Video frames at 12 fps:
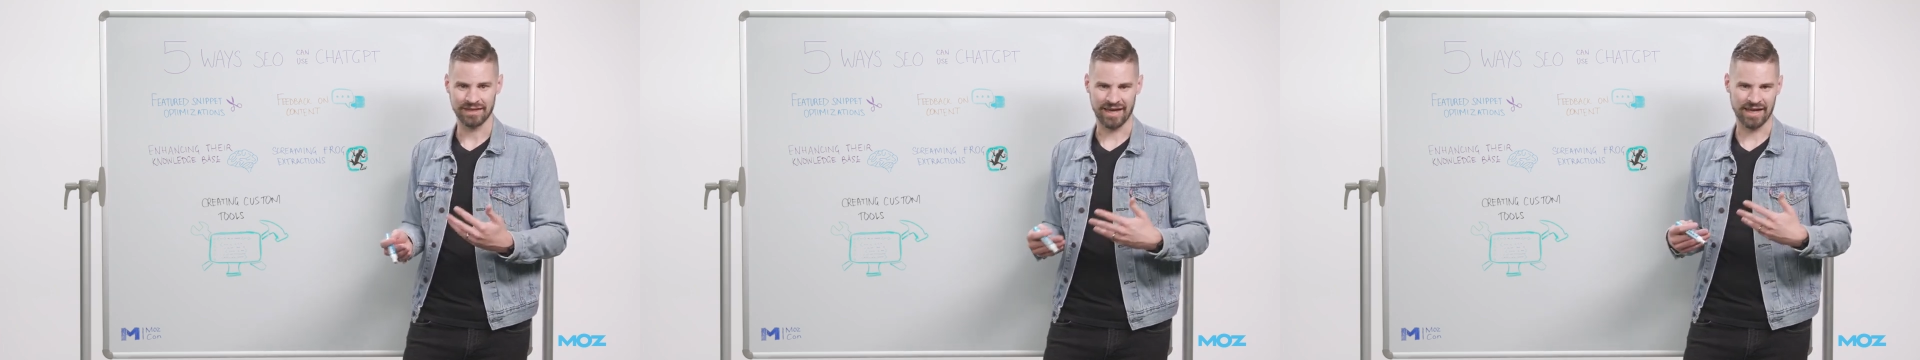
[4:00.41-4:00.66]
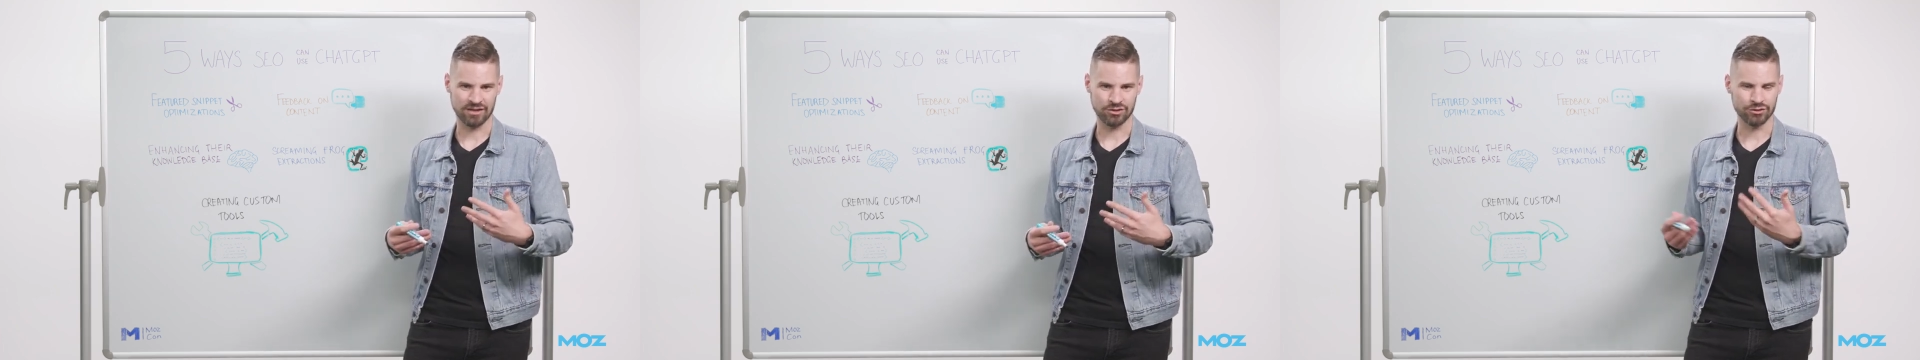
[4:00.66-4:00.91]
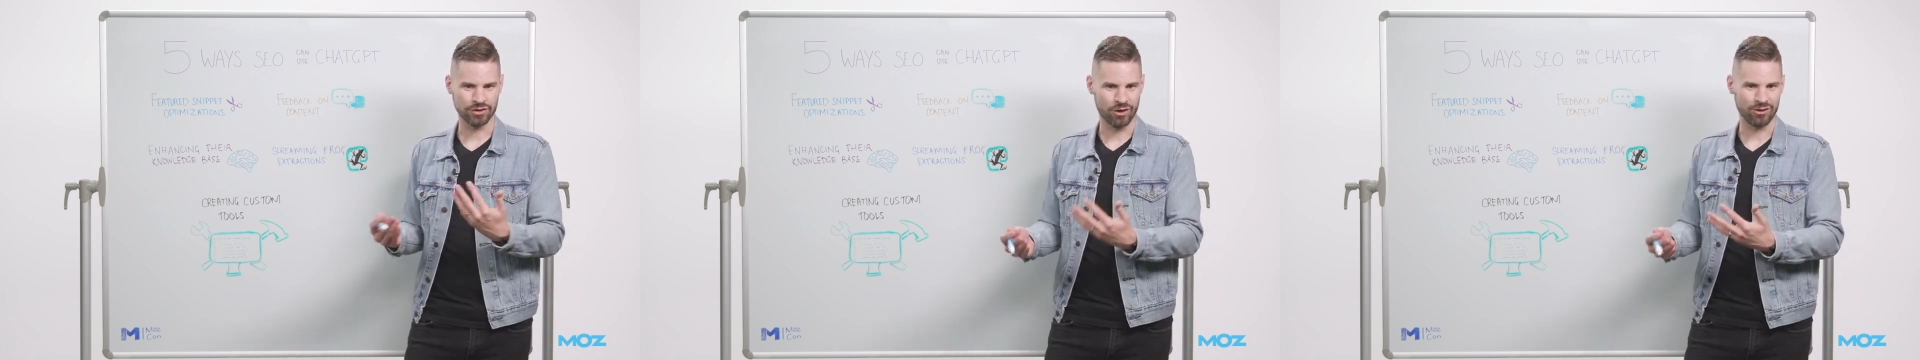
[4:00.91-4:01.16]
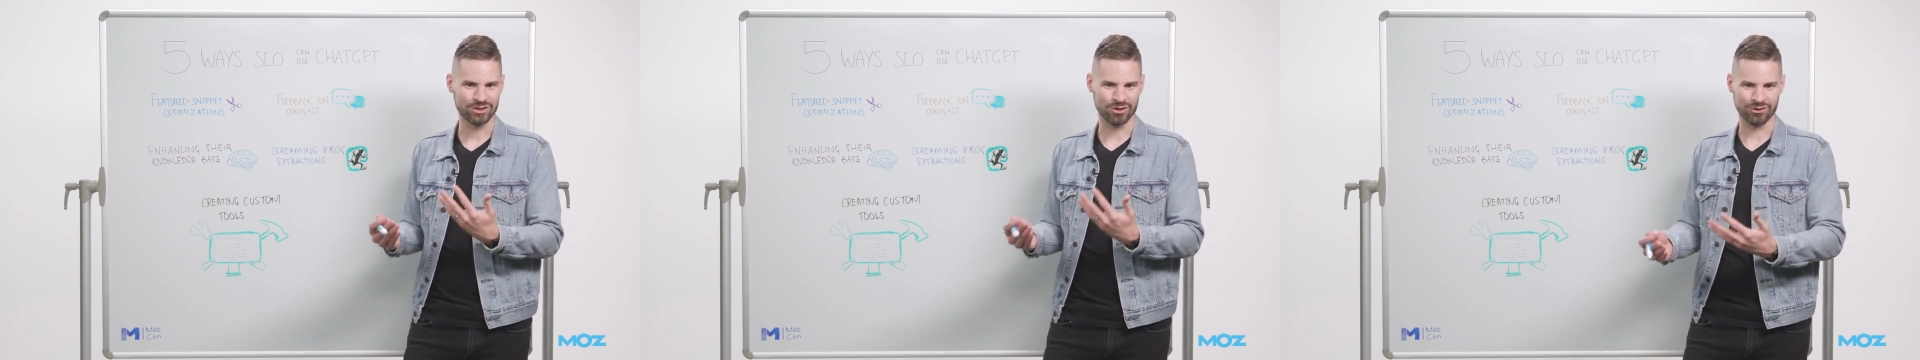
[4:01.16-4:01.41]
And you could
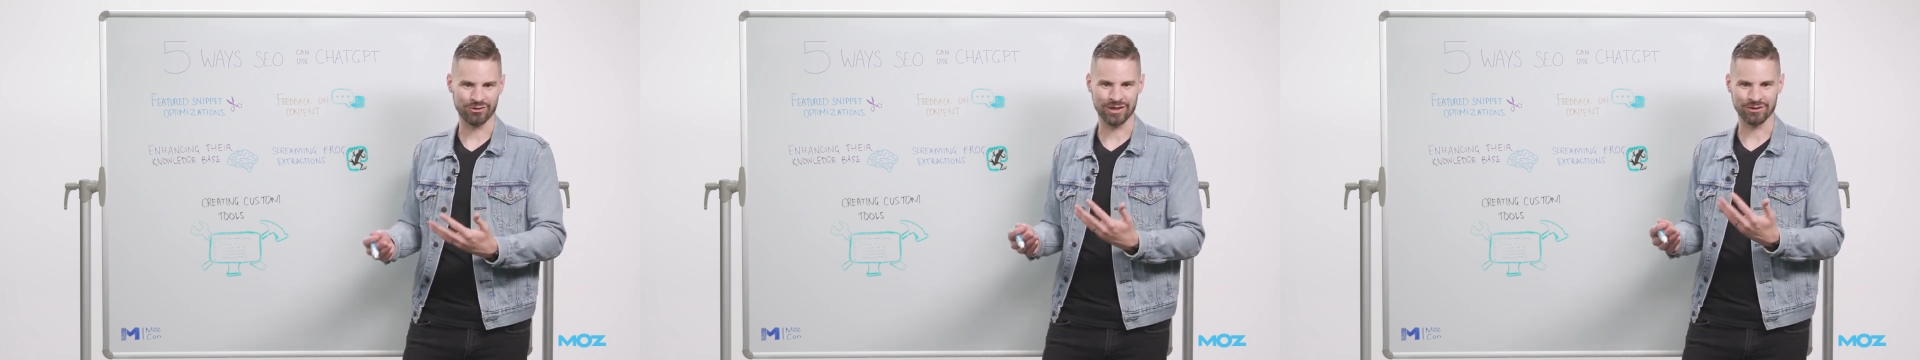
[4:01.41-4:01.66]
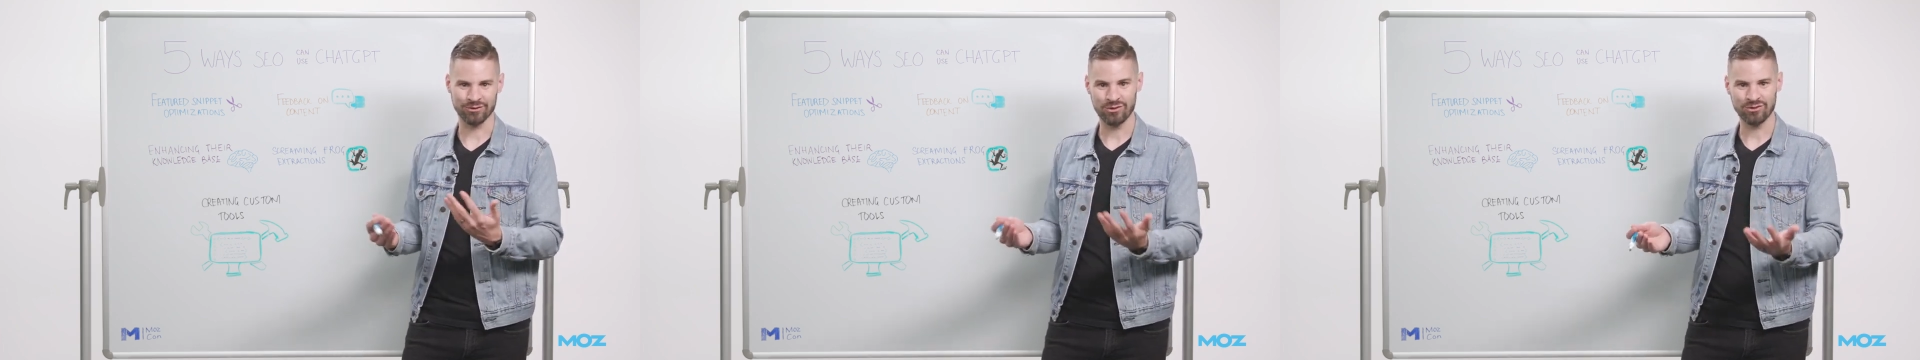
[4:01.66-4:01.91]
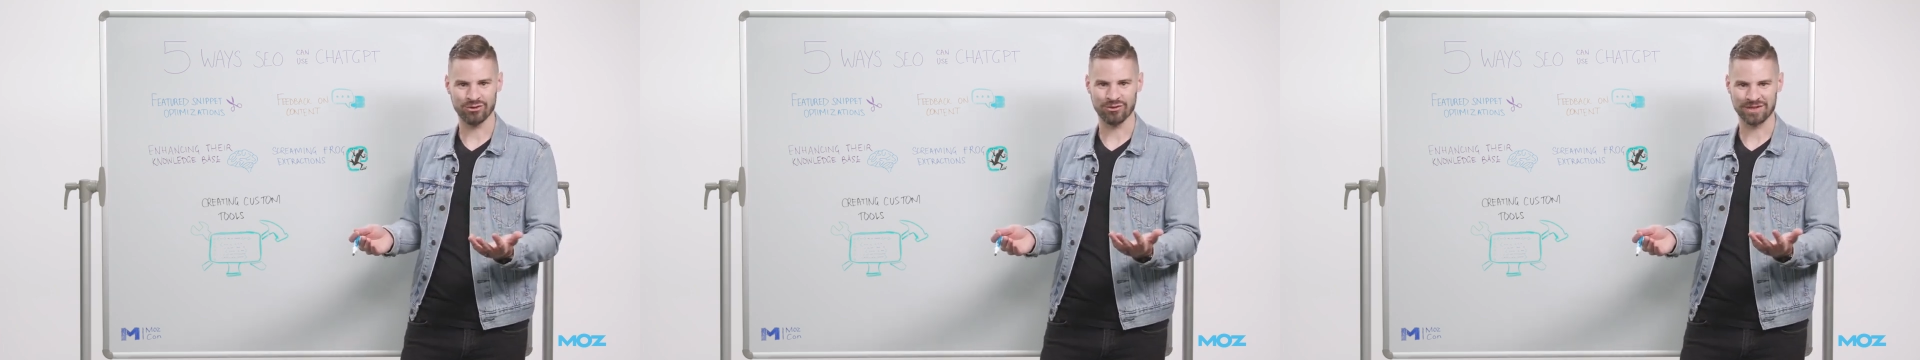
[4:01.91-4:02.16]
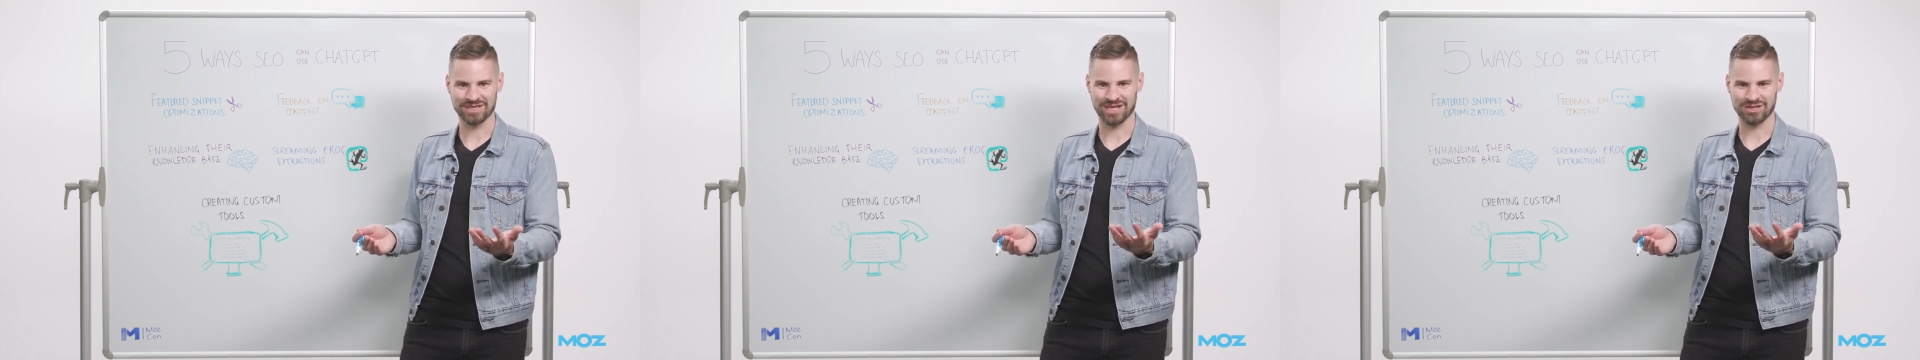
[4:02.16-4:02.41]
also create your own Chrome
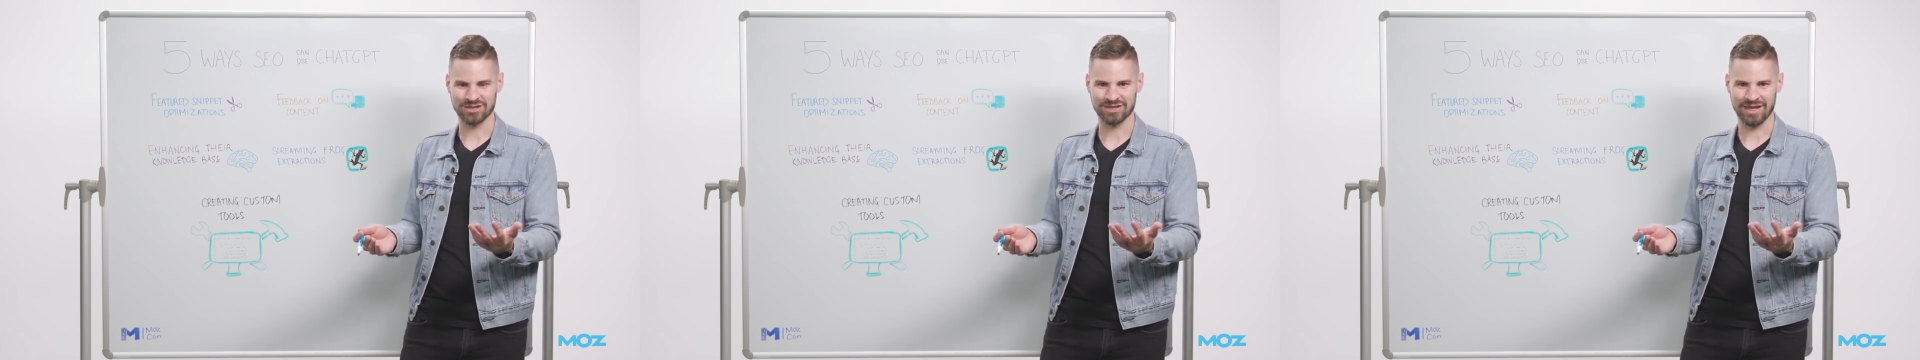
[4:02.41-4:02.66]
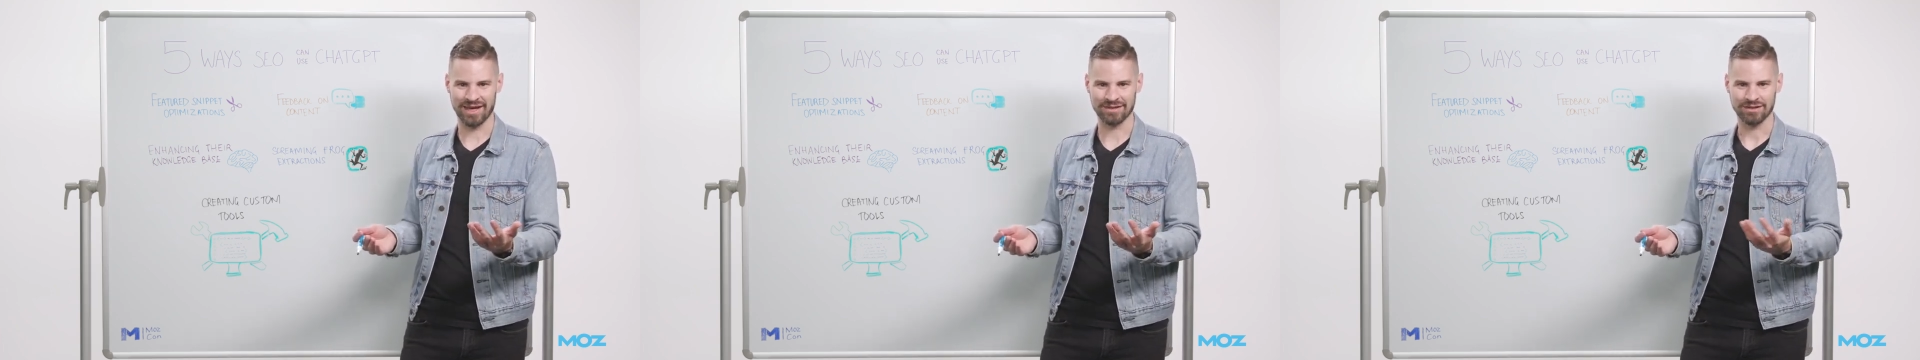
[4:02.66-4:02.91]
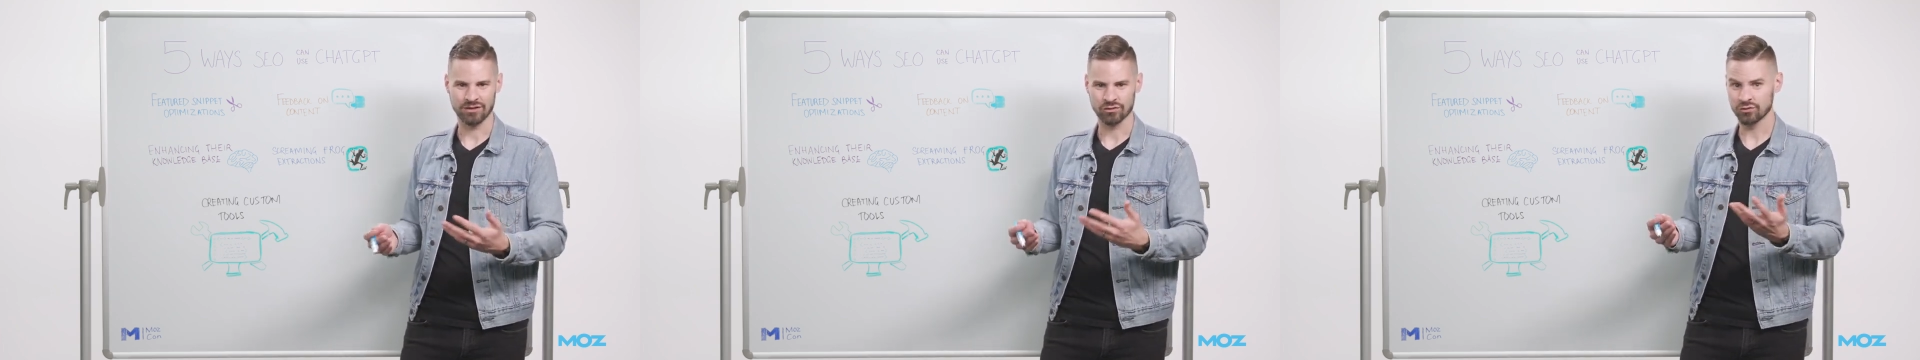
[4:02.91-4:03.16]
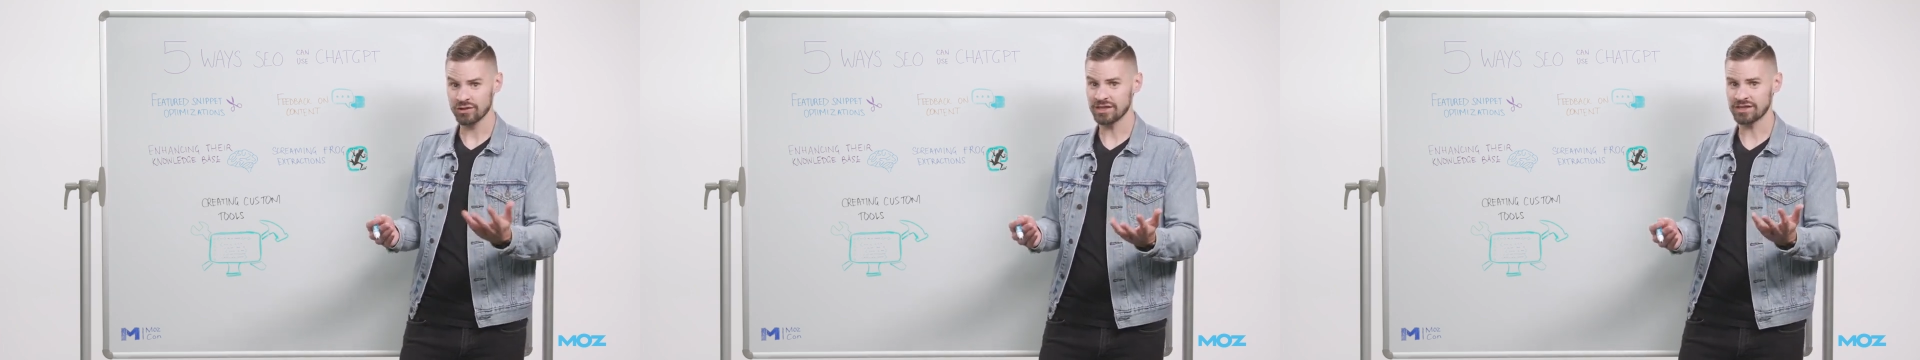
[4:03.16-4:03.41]
extension that really